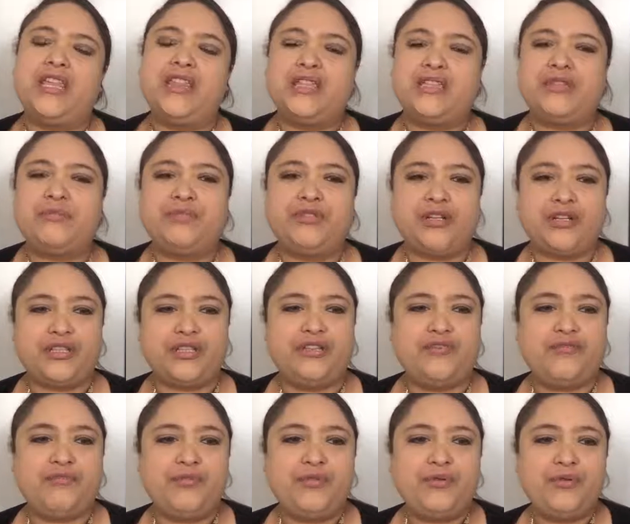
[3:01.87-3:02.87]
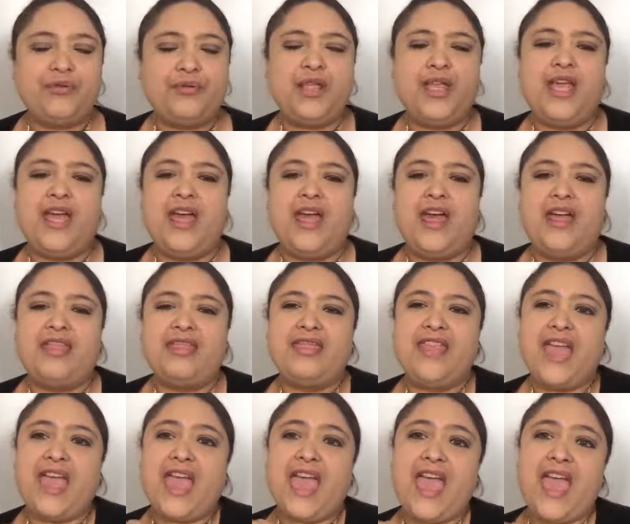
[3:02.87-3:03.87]
in the subjunctive mood,
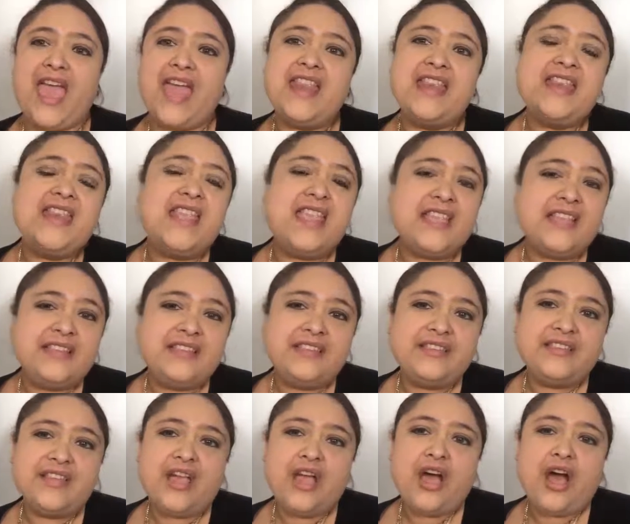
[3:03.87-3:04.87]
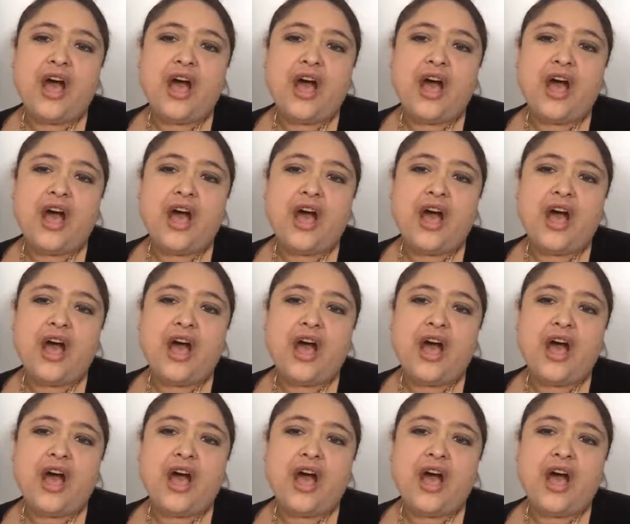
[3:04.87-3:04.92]
the endings